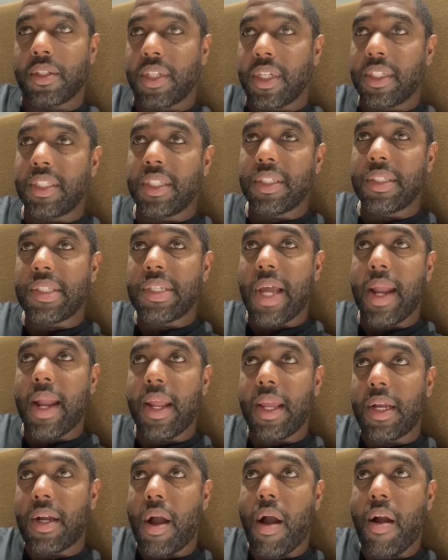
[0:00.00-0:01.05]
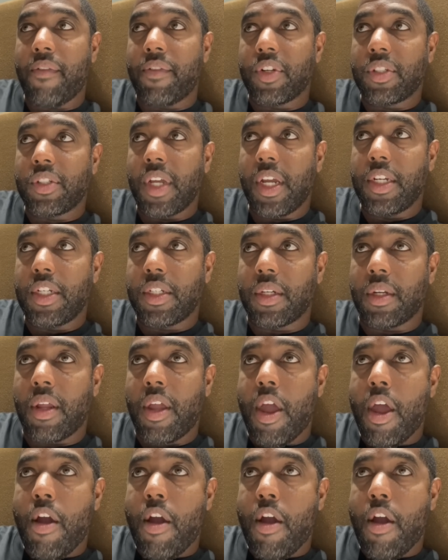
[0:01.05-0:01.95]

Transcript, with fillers: This is not a conversation